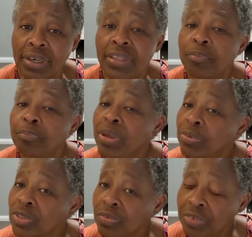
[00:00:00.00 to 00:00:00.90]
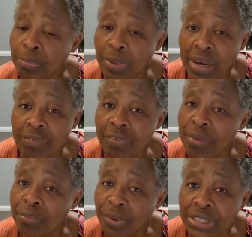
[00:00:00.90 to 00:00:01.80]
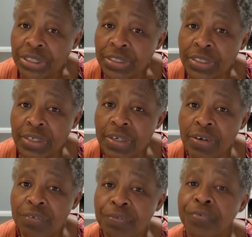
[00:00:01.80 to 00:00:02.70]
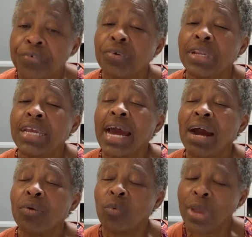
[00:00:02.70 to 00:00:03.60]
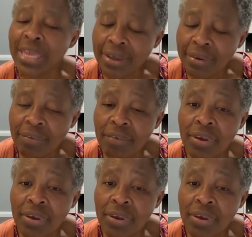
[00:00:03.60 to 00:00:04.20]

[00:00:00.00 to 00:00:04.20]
the peoples of the black vibration fully awaken,